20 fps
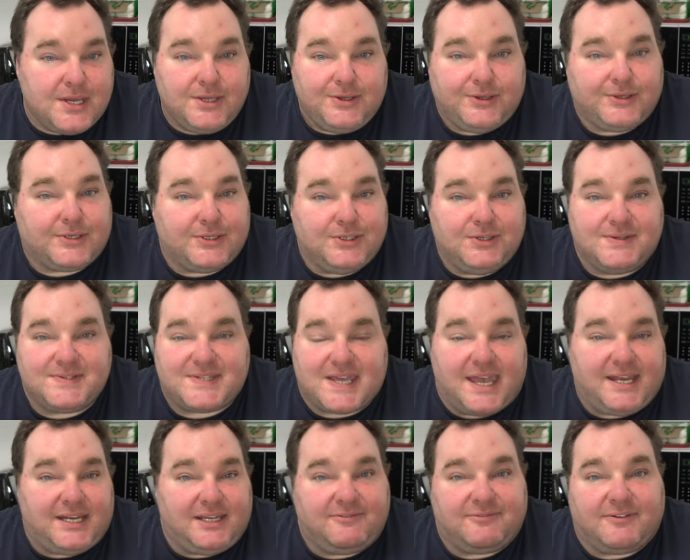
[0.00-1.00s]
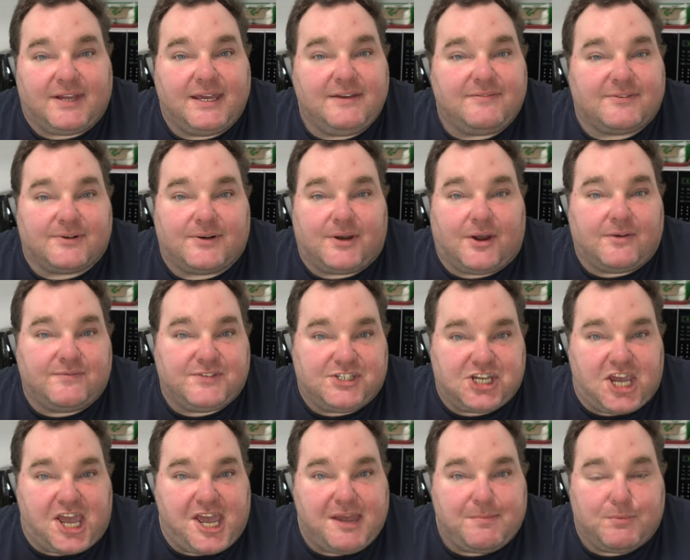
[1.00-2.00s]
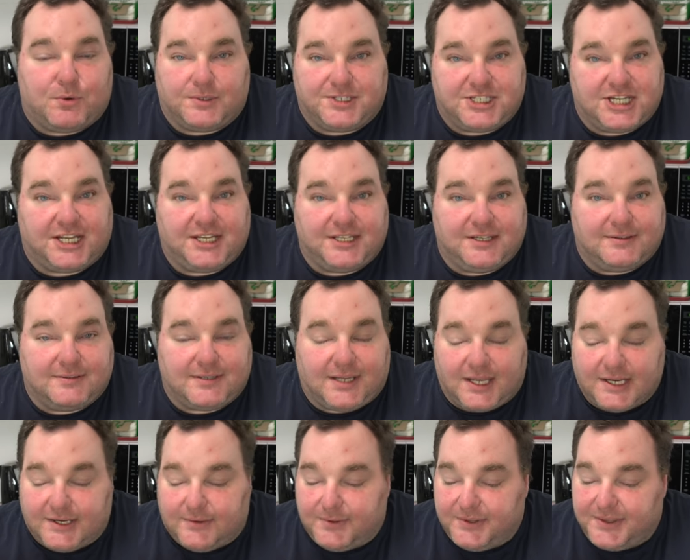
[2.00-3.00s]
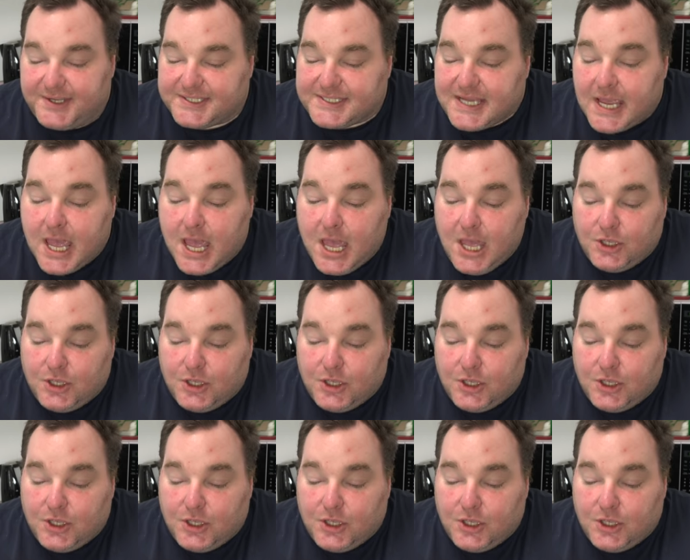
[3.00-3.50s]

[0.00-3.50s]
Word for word: You can use any flavour of jam or jelly you like with it.